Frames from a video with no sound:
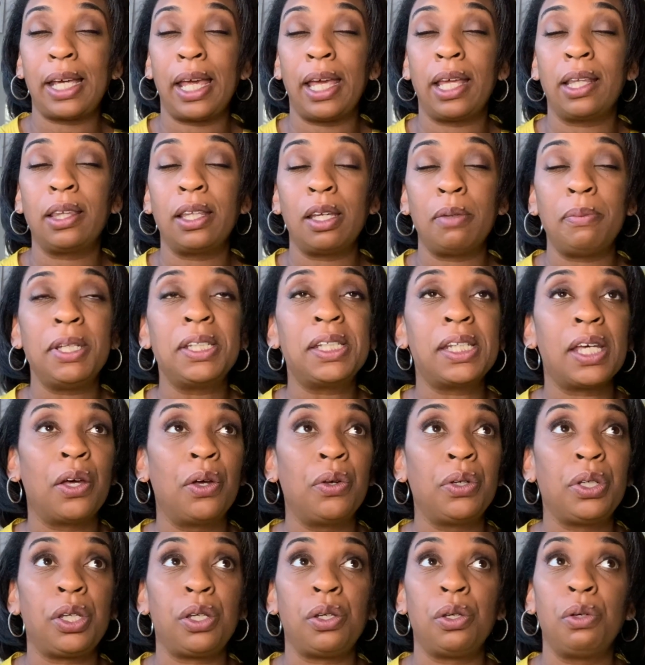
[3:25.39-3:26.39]
And let me tell
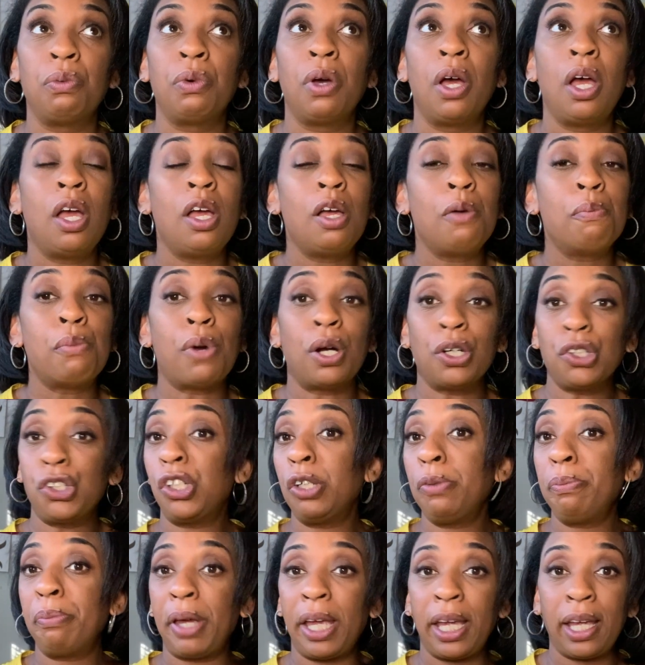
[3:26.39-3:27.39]
you,
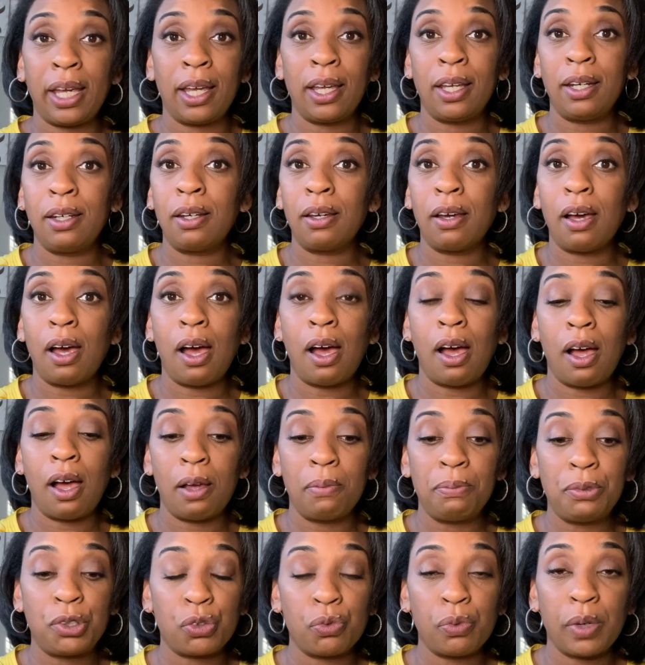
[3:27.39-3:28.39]
marching band
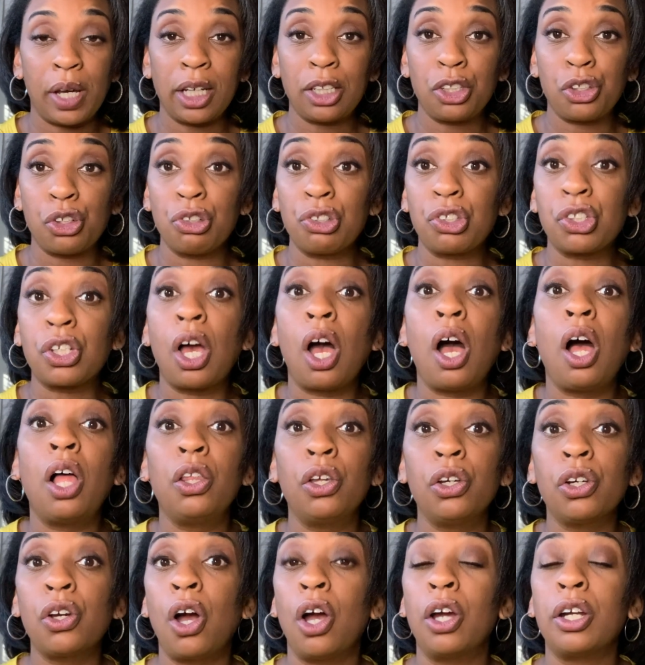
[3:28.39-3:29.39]
directors,
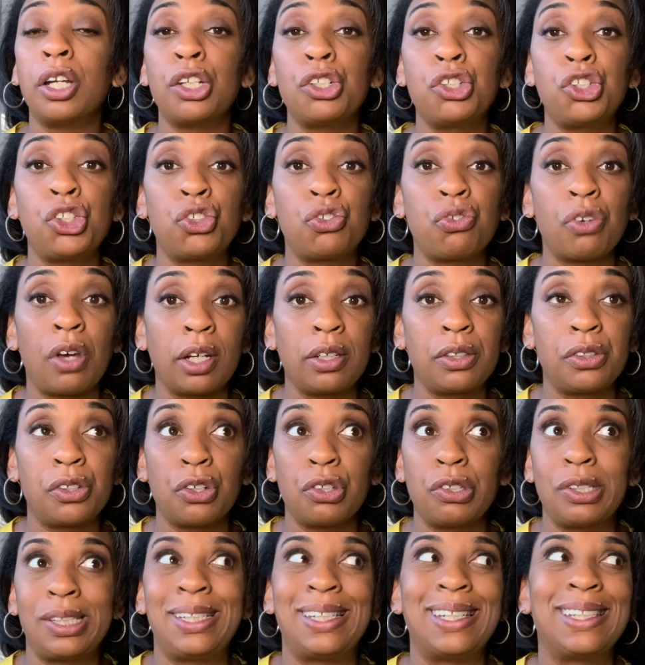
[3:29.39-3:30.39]
color guard
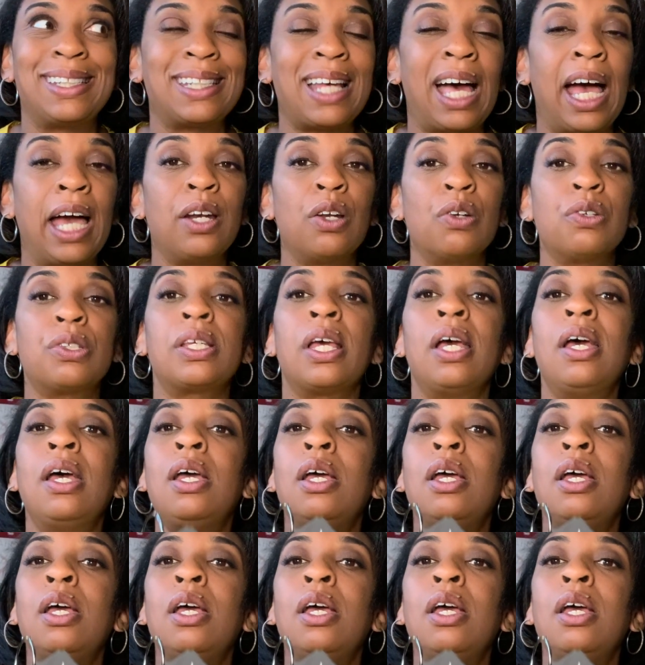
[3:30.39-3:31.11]
instructors, designers,